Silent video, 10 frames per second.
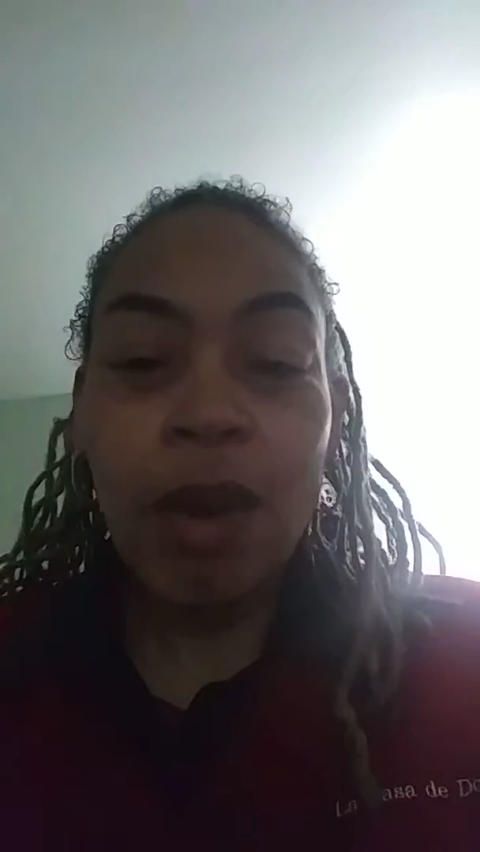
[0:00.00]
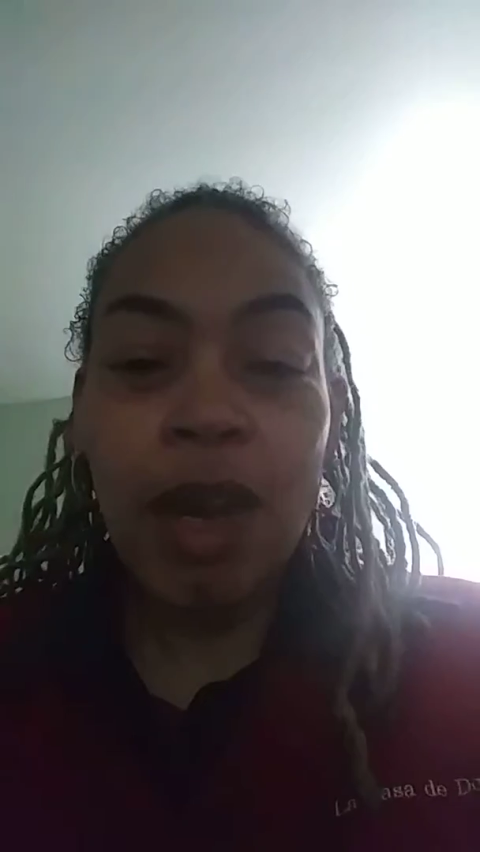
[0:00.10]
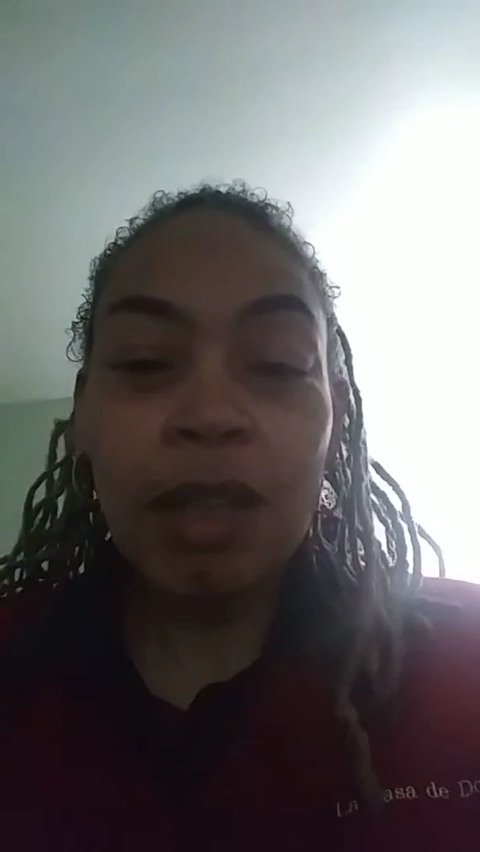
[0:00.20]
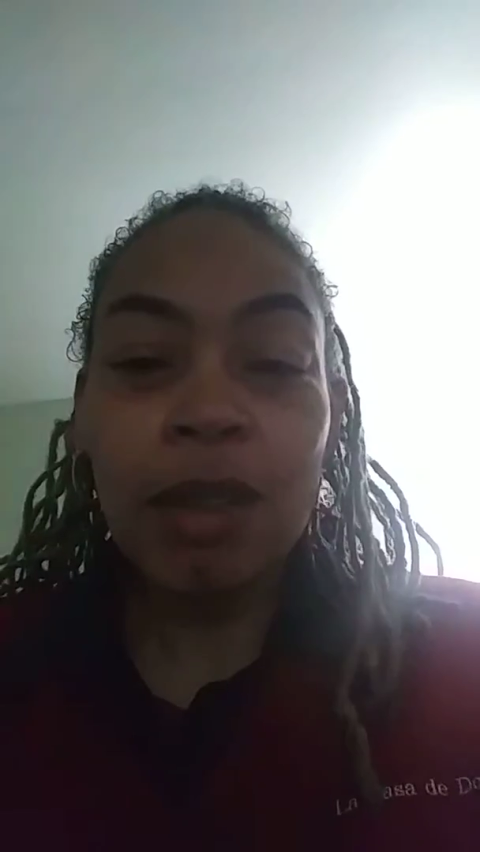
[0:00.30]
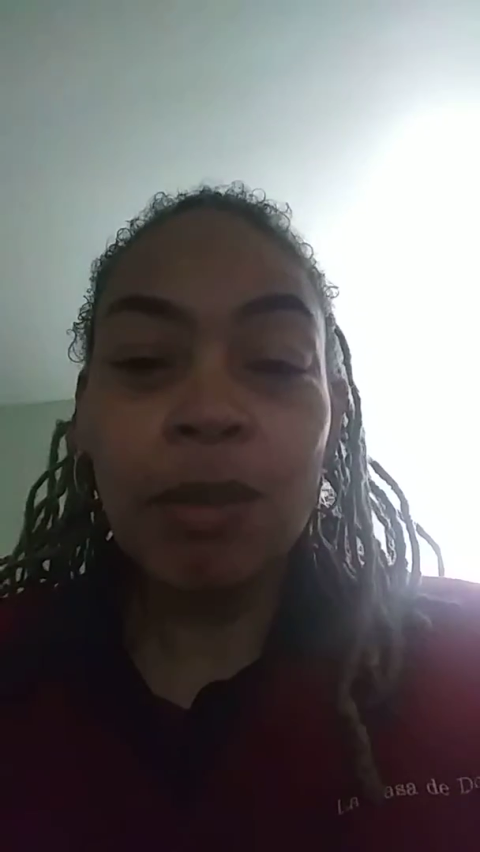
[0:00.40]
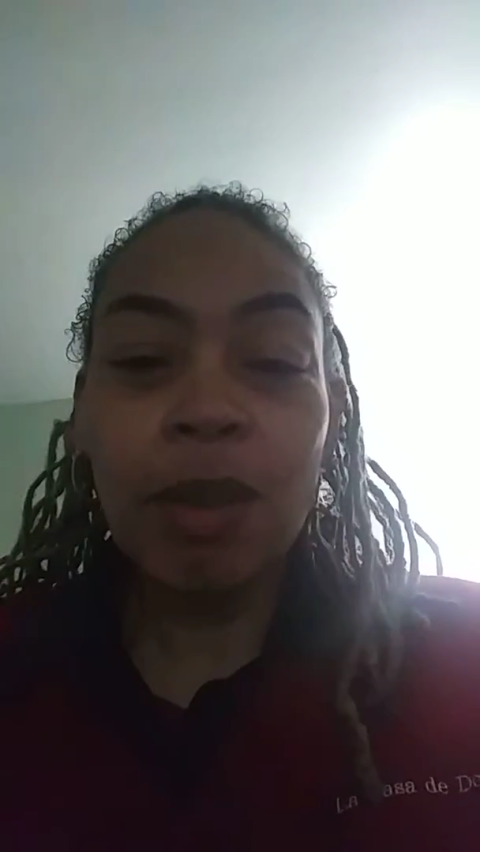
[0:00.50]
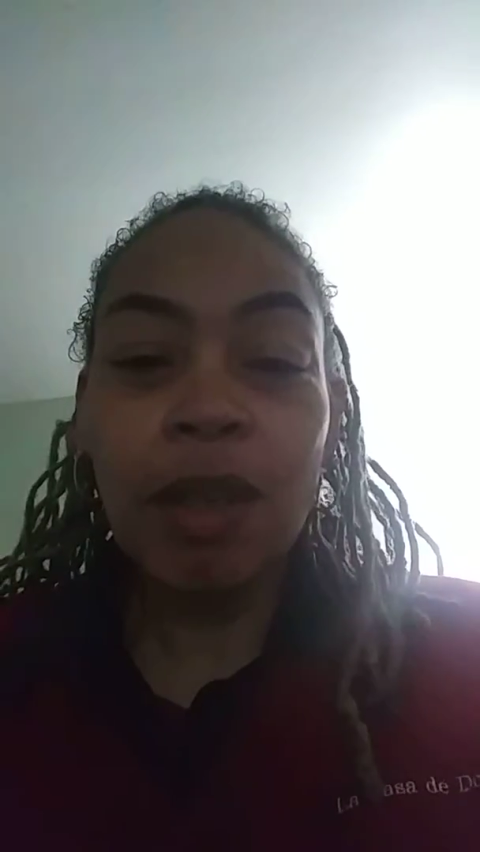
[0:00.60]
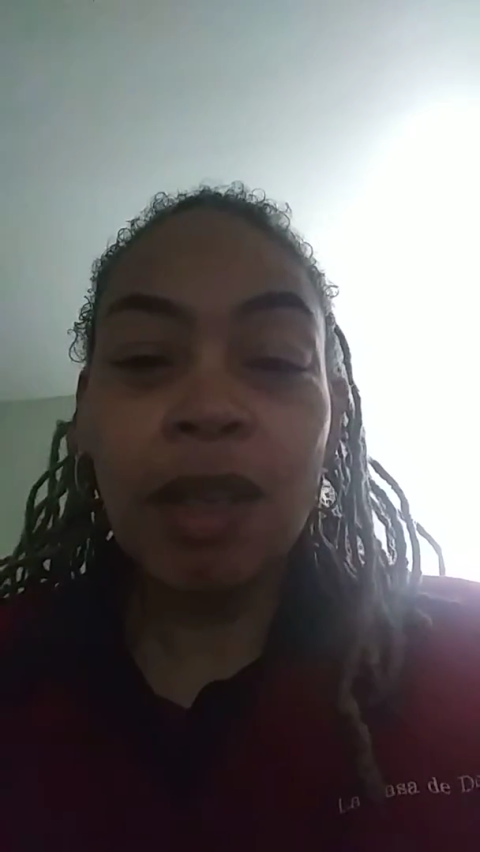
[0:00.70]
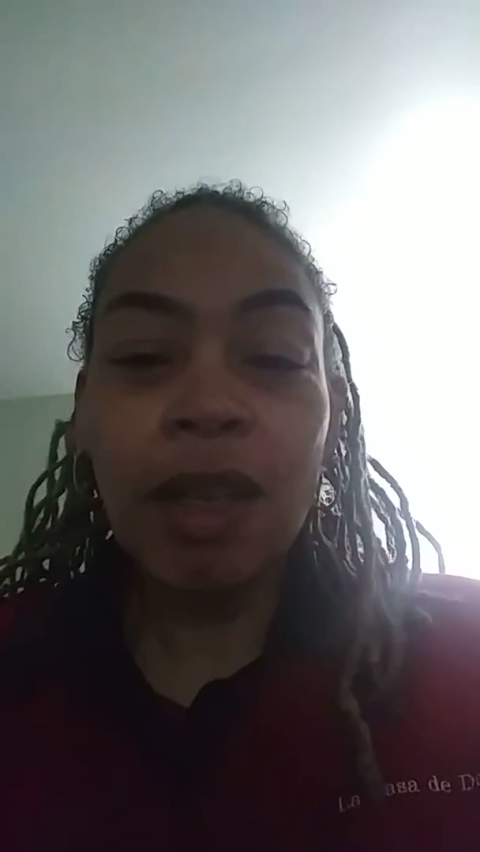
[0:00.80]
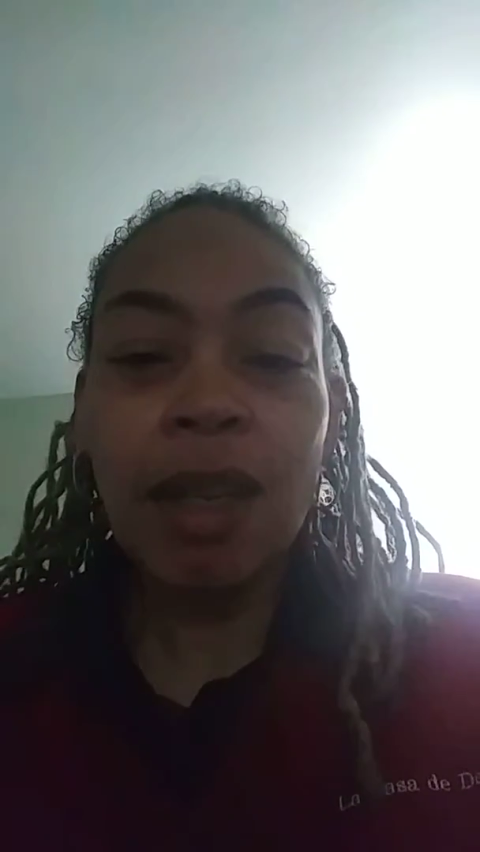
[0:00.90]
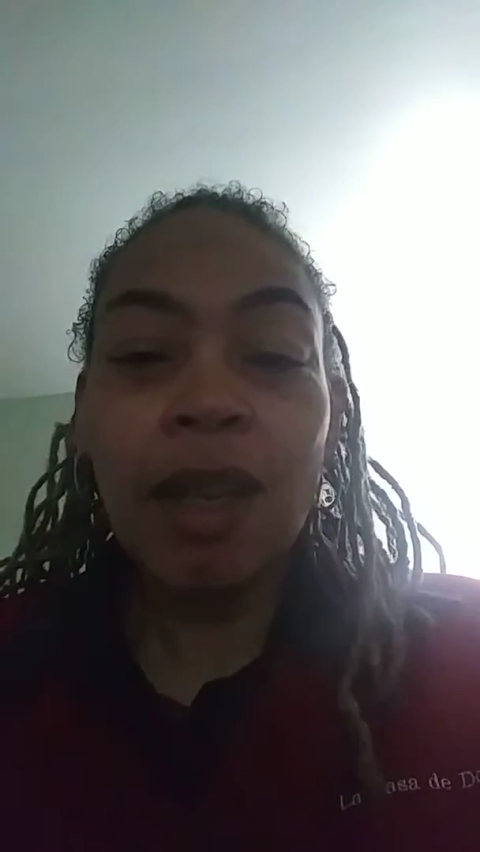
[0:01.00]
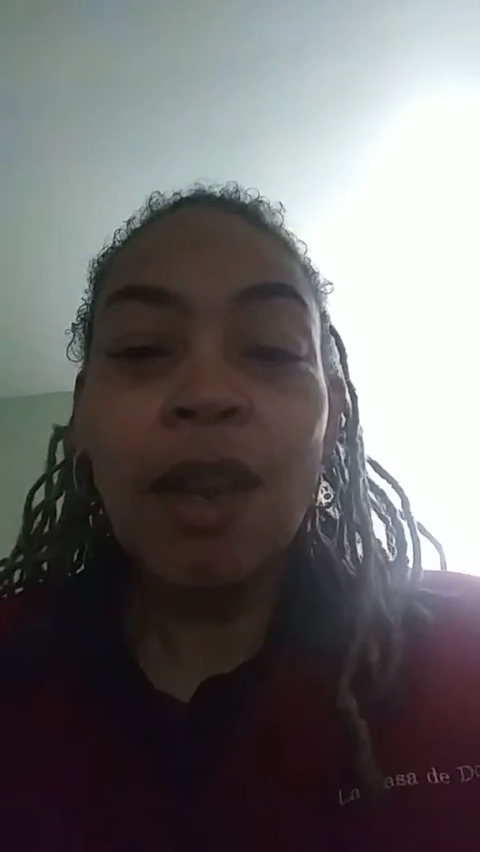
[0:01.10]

how to work it,